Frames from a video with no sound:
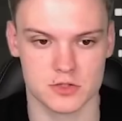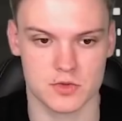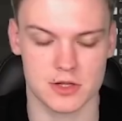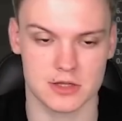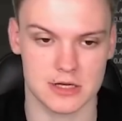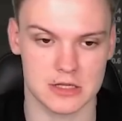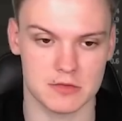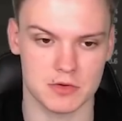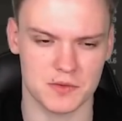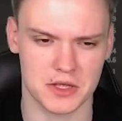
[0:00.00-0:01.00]
Just want to trade
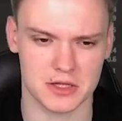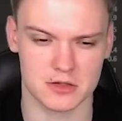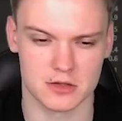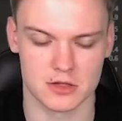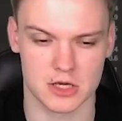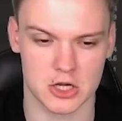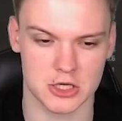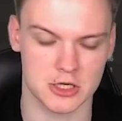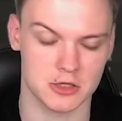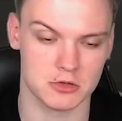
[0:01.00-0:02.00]
everything and
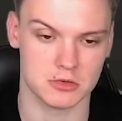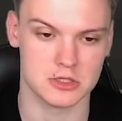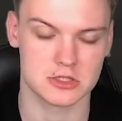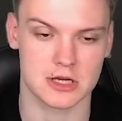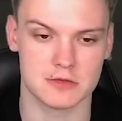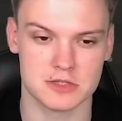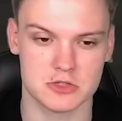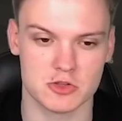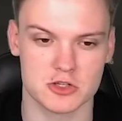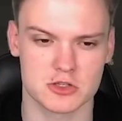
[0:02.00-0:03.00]
get into this kind of
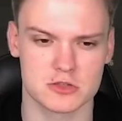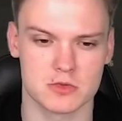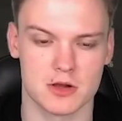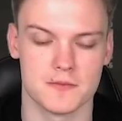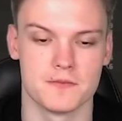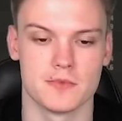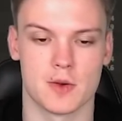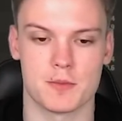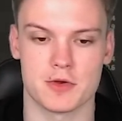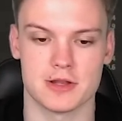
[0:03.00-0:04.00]
situations where
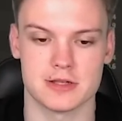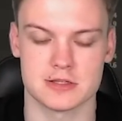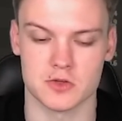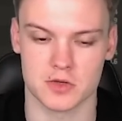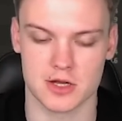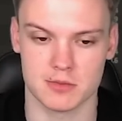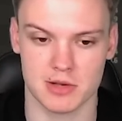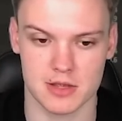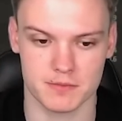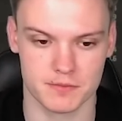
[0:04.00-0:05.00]
opponent has no
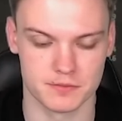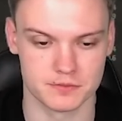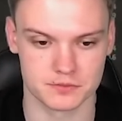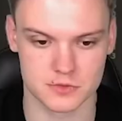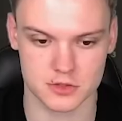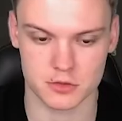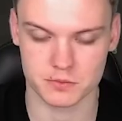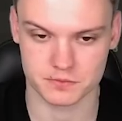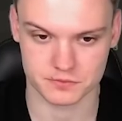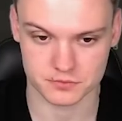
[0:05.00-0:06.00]
counterplay.
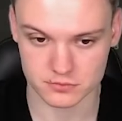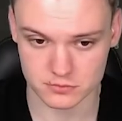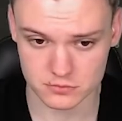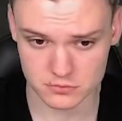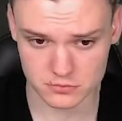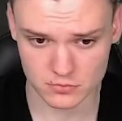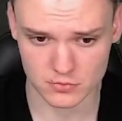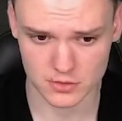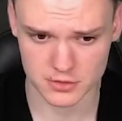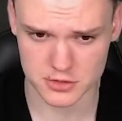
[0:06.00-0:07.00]
So
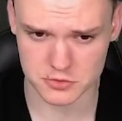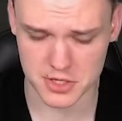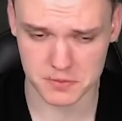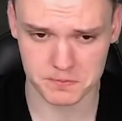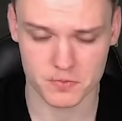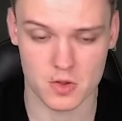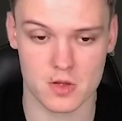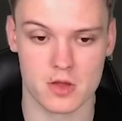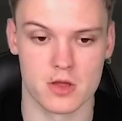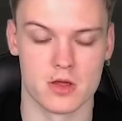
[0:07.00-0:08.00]
this way
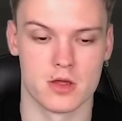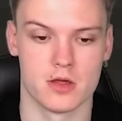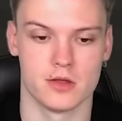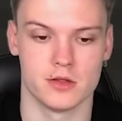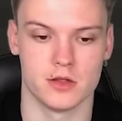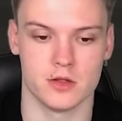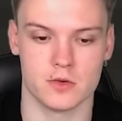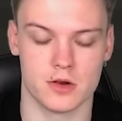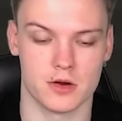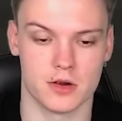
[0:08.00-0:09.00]

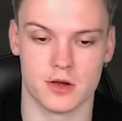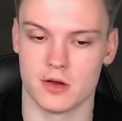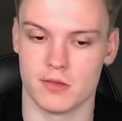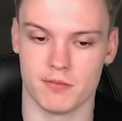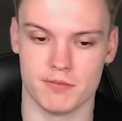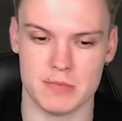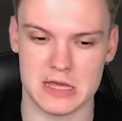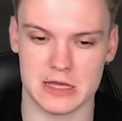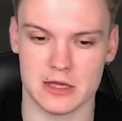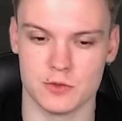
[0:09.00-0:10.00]
you're
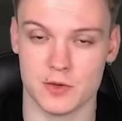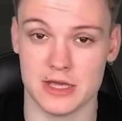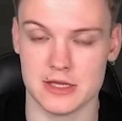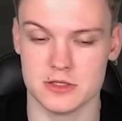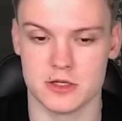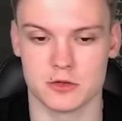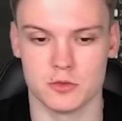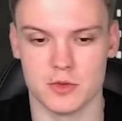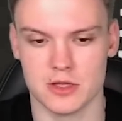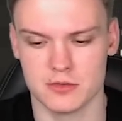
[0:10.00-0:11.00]
making it way easier to
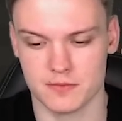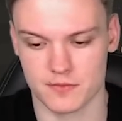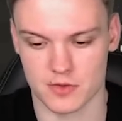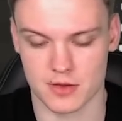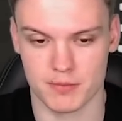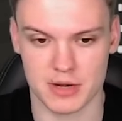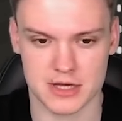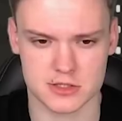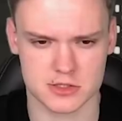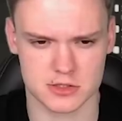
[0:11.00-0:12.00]
win,
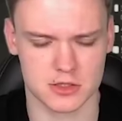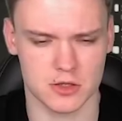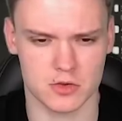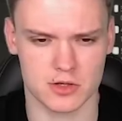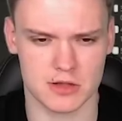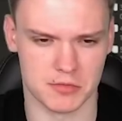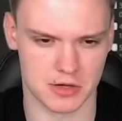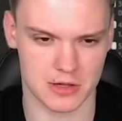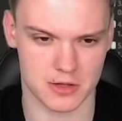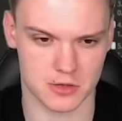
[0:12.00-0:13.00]
plus you're never
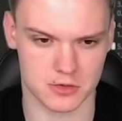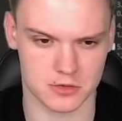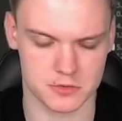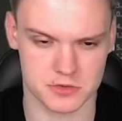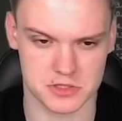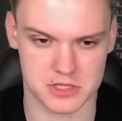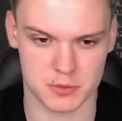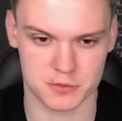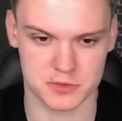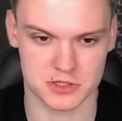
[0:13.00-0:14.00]
really gonna lose these type
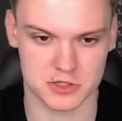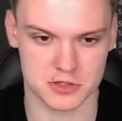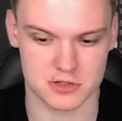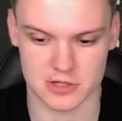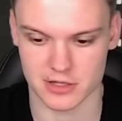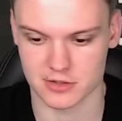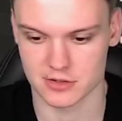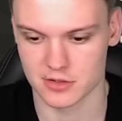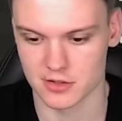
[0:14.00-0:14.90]
of positions. Like